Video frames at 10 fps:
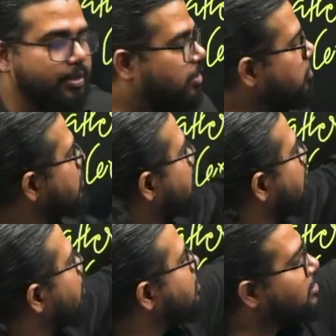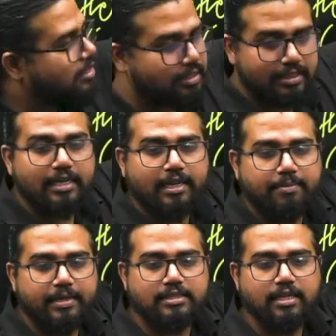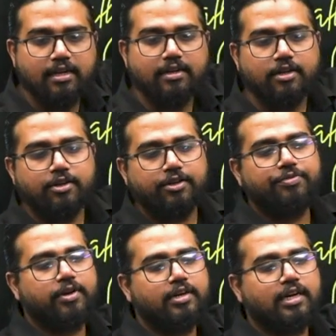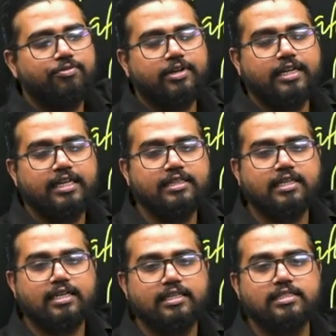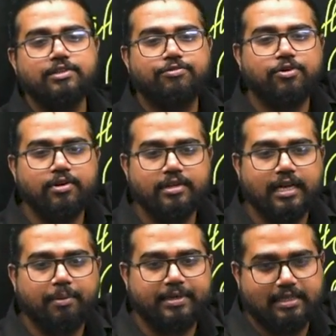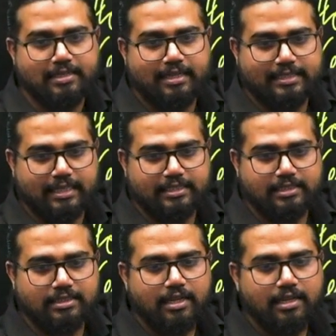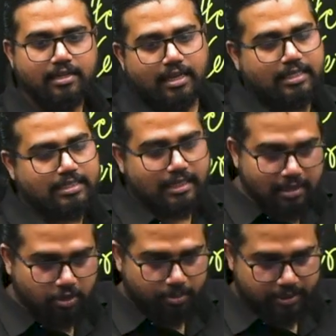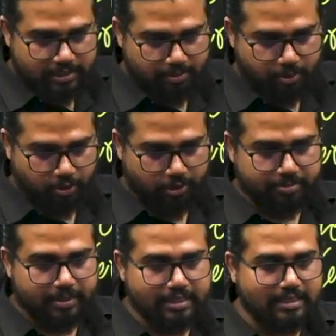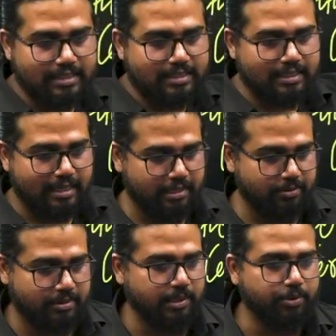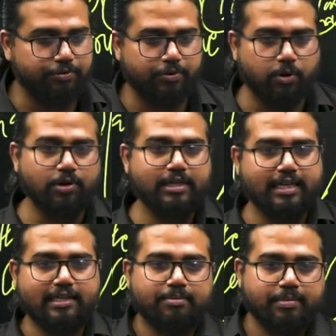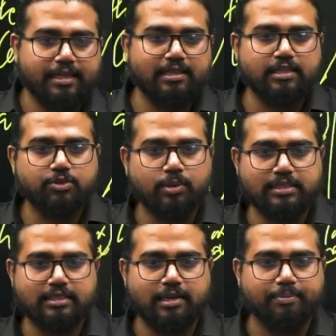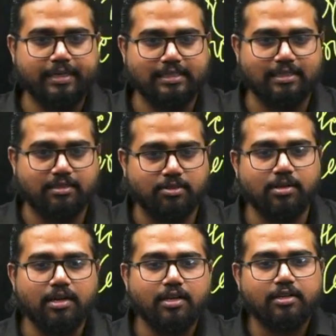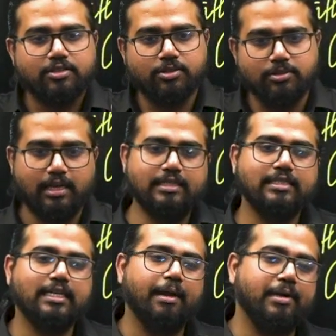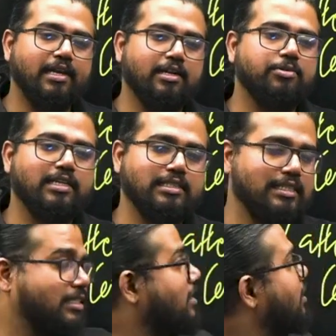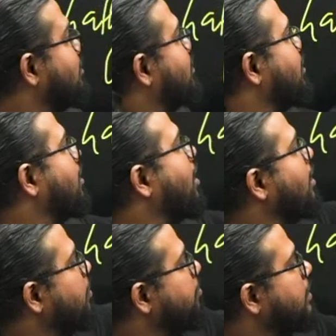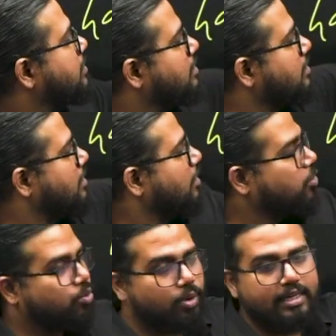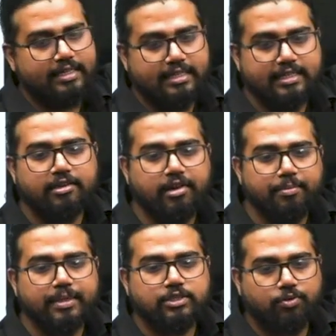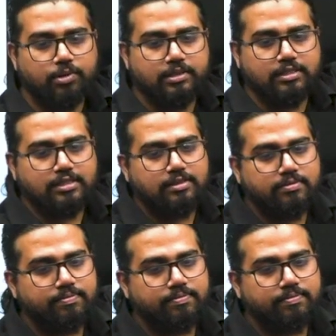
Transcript: because there are certain limits if you are converting the currency for capital transactions. External commercial borrowing means it is a type of loan taken by the XYZ companies and all. So that is a capital account transaction, and there are limits, quantitative limits for this.